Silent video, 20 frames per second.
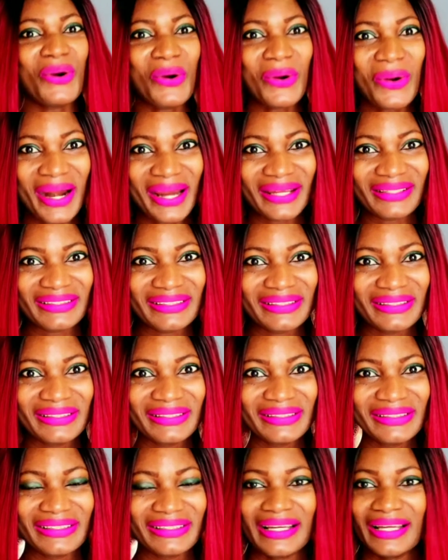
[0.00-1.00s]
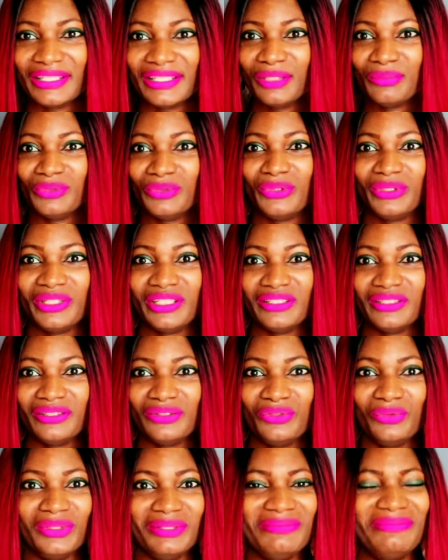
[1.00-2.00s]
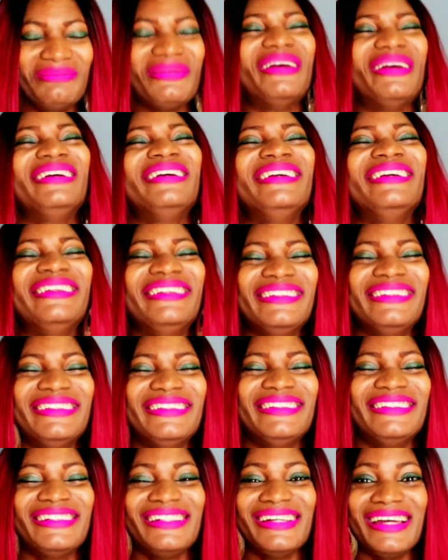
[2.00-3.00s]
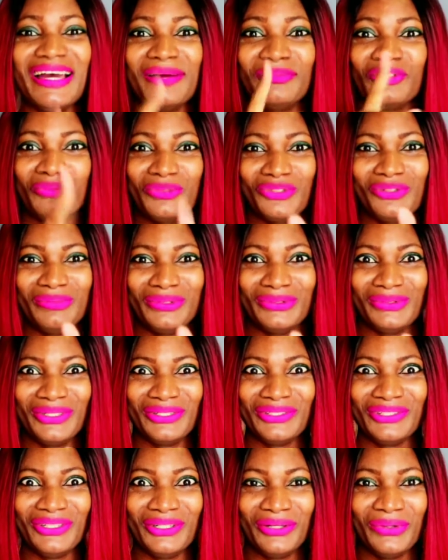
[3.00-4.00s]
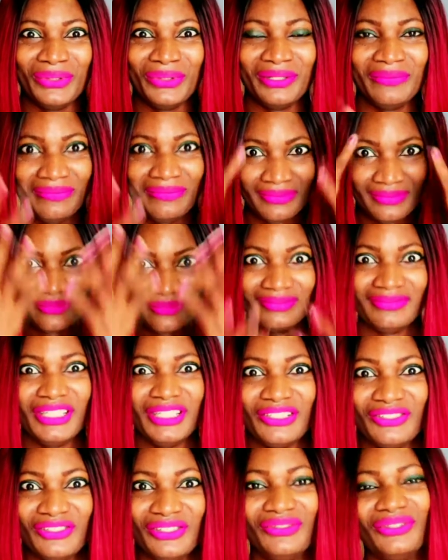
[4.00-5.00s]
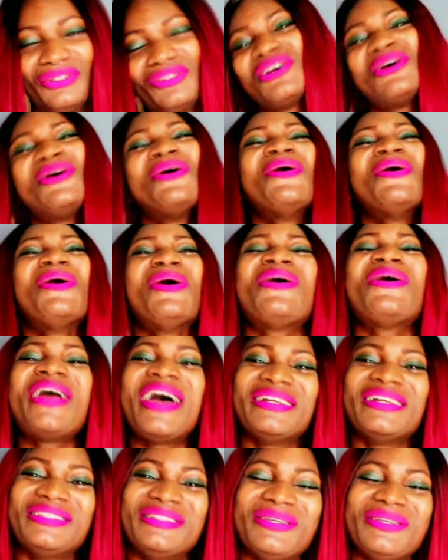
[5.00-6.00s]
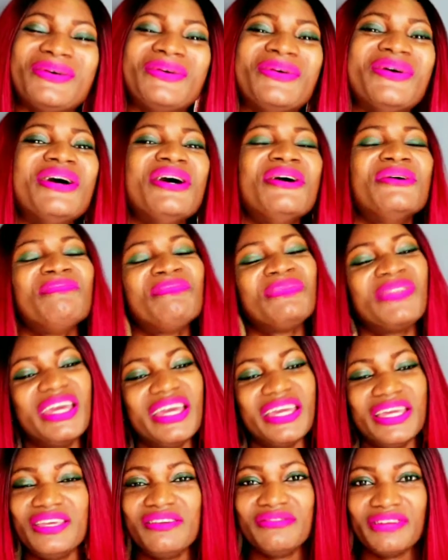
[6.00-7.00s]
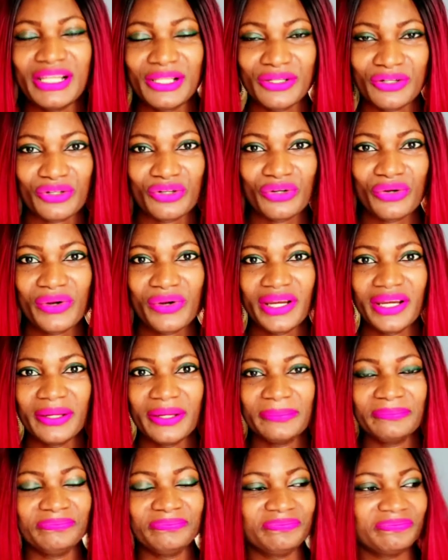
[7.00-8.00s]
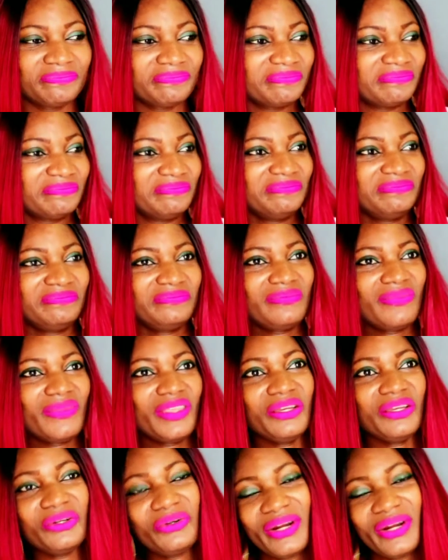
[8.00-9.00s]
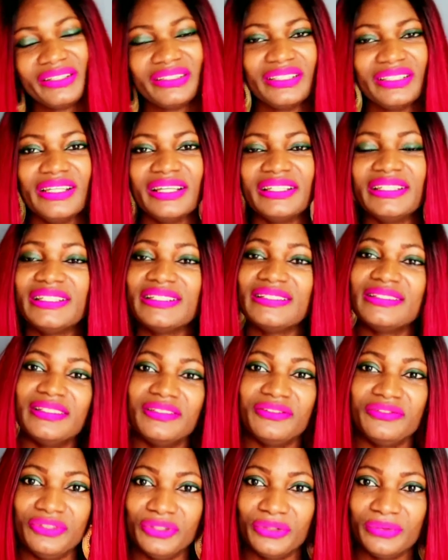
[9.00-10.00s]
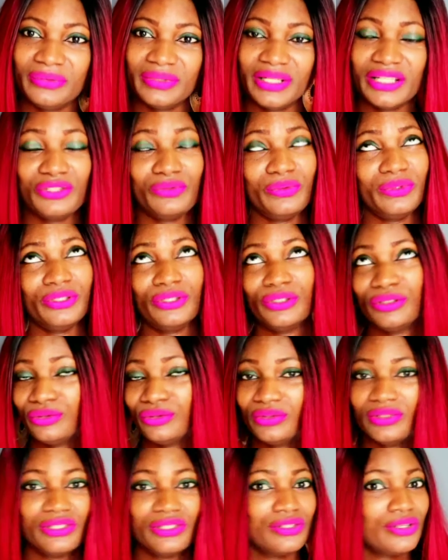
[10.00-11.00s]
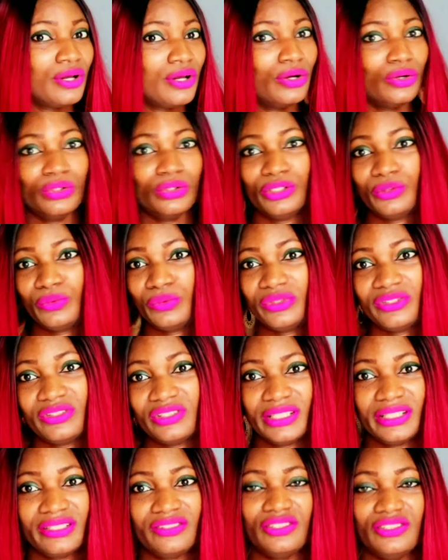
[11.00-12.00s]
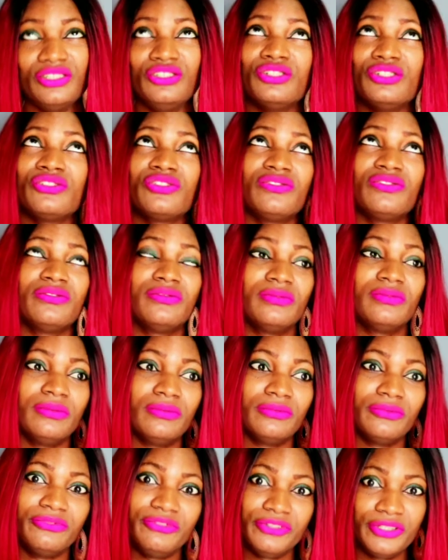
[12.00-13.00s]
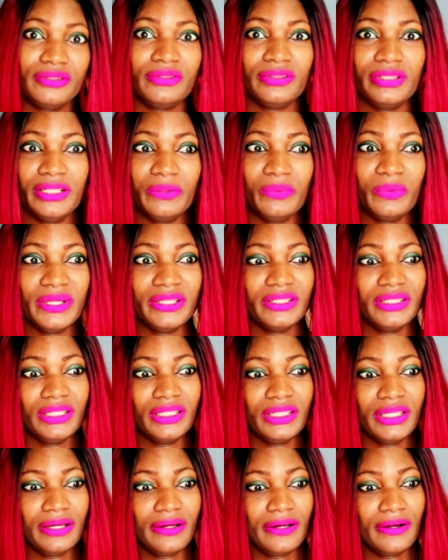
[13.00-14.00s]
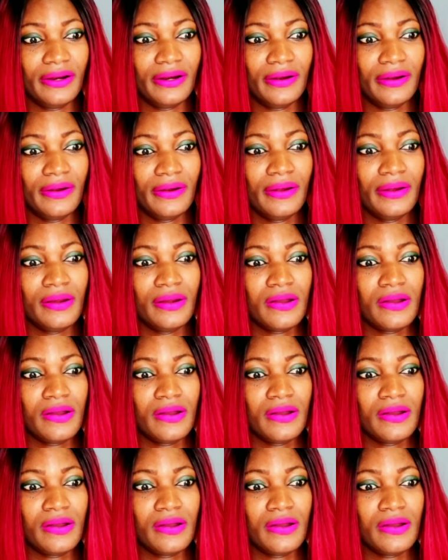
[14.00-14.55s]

All right, I keep looking this way. I'm supposed to be looking here, okay, get serious. All right, so Eva Longoria granted an interview. As we all know, these Hollywood stars, they just feel that when they are,